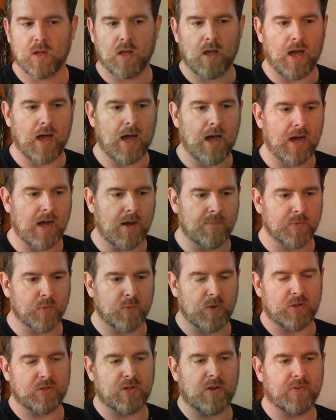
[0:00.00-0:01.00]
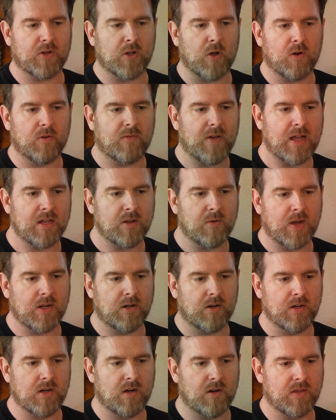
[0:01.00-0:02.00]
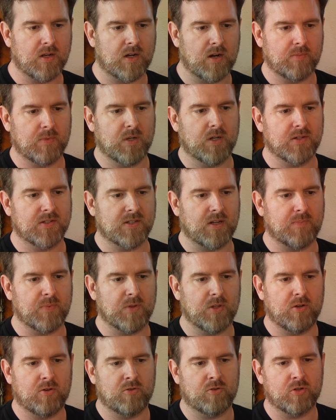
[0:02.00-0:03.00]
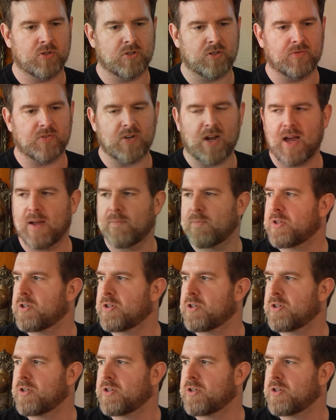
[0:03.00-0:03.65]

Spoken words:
We also have a code evaluator in here that I'm going to skip in the interest of time,